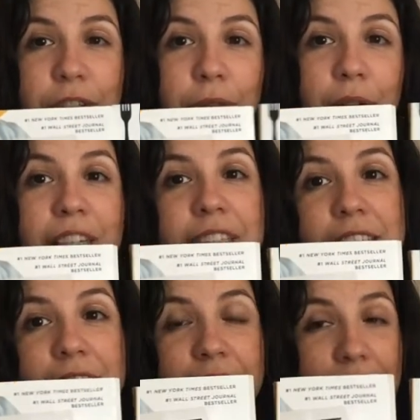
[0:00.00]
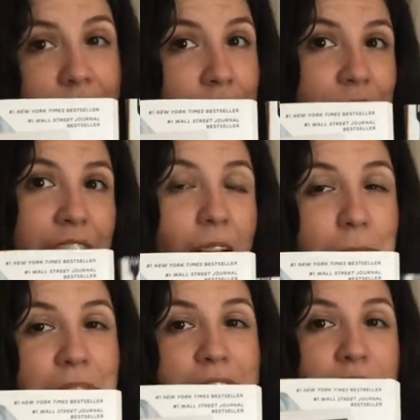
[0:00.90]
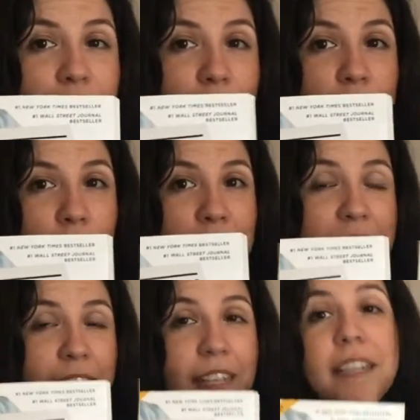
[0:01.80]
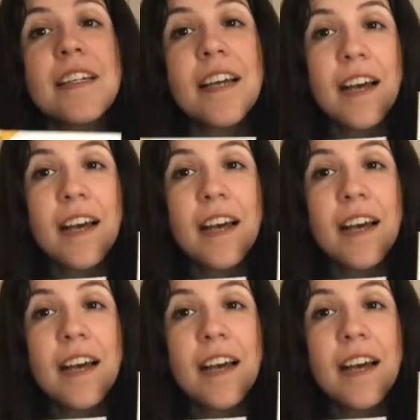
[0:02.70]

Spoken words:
One is Delivering Happiness from Tony Hsieh.